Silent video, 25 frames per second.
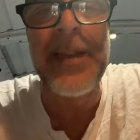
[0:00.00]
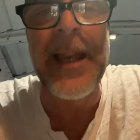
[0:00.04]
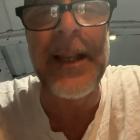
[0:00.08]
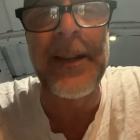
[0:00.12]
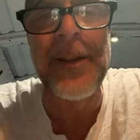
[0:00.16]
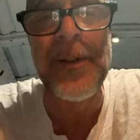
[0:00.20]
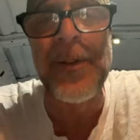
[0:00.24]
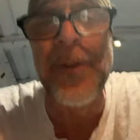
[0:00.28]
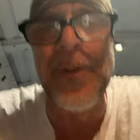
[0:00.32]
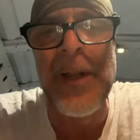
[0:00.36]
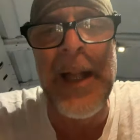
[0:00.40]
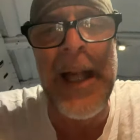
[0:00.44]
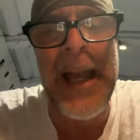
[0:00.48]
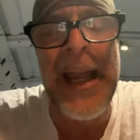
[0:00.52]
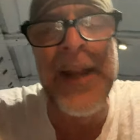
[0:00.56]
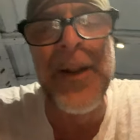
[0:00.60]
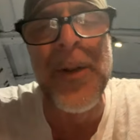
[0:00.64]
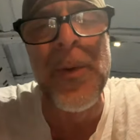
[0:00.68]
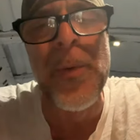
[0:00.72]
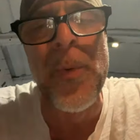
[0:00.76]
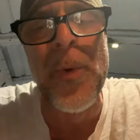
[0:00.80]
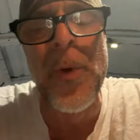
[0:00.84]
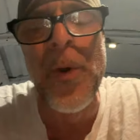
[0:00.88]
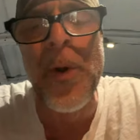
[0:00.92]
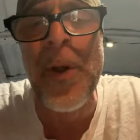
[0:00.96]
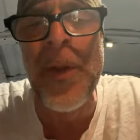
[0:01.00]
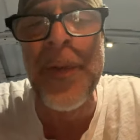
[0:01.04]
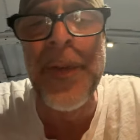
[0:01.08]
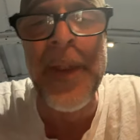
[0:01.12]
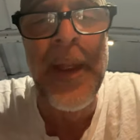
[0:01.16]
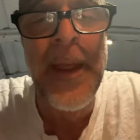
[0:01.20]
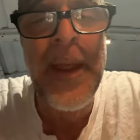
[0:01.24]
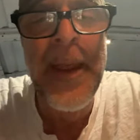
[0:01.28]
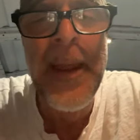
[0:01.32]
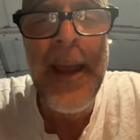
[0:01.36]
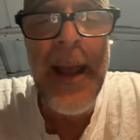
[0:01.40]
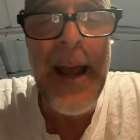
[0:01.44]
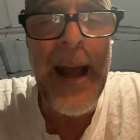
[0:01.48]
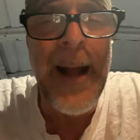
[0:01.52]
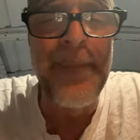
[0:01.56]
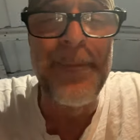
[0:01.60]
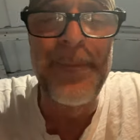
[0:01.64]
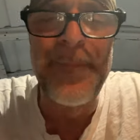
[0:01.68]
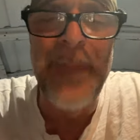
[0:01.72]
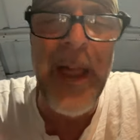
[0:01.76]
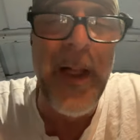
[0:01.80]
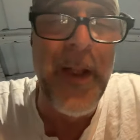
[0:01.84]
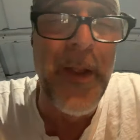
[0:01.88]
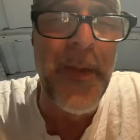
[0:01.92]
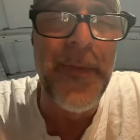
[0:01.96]
technical guy in the world. I'm
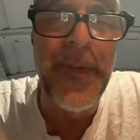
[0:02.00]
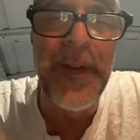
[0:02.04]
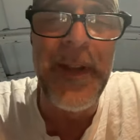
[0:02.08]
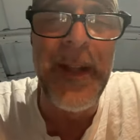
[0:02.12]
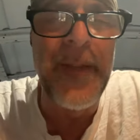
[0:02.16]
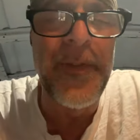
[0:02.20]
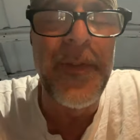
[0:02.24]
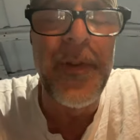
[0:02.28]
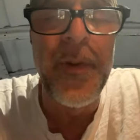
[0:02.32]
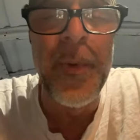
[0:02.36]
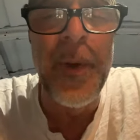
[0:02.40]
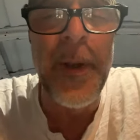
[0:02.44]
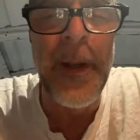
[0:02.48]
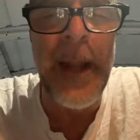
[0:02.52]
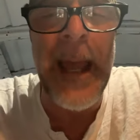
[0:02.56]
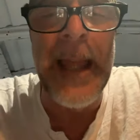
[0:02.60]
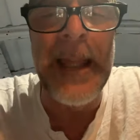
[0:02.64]
delving into it.